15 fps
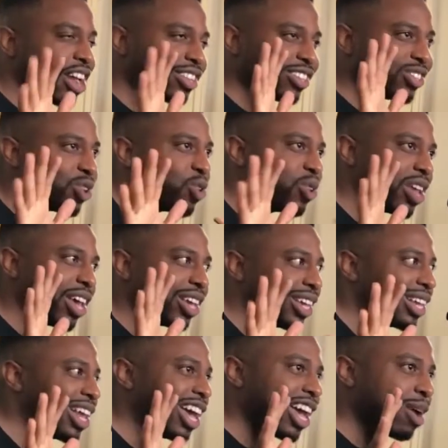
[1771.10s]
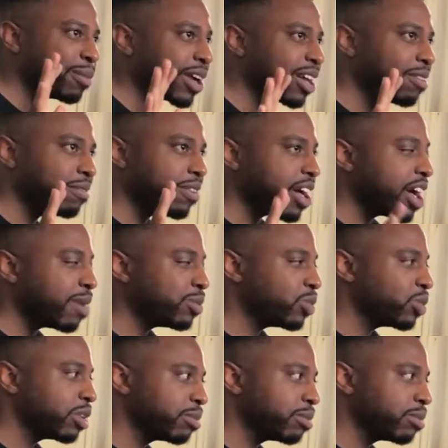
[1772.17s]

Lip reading: It has this whole like glam kind of vibe